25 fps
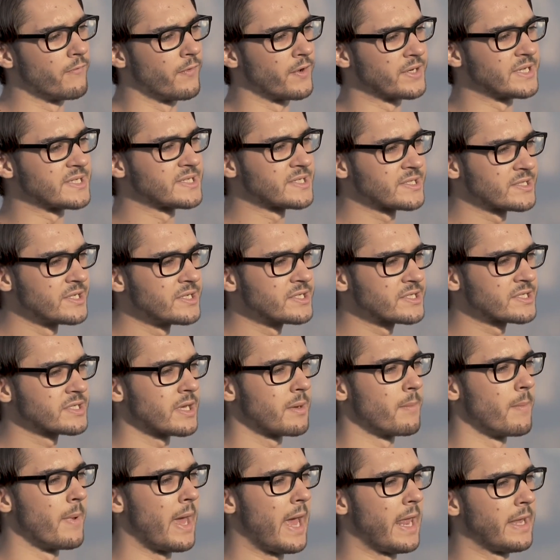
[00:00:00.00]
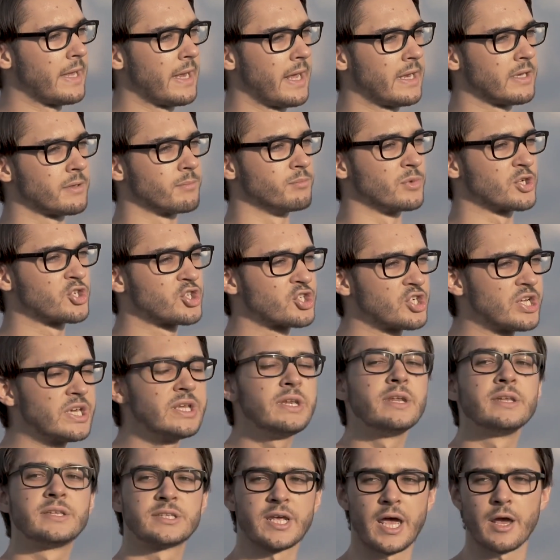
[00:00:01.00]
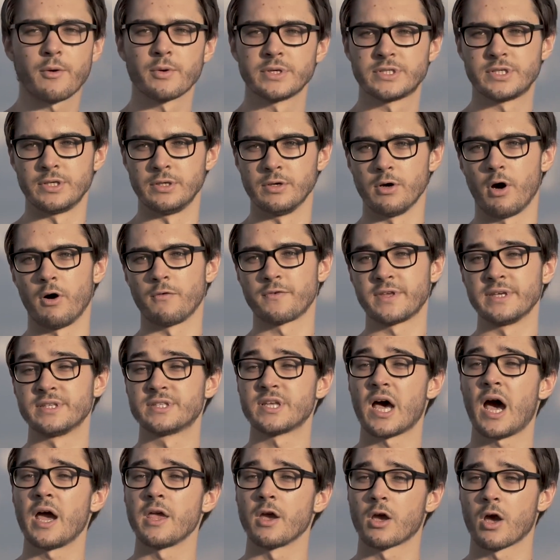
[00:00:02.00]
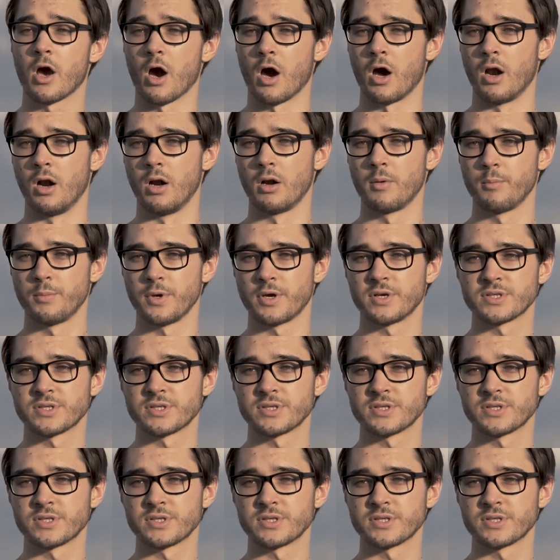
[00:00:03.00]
for the system and machine integrity of the entire car.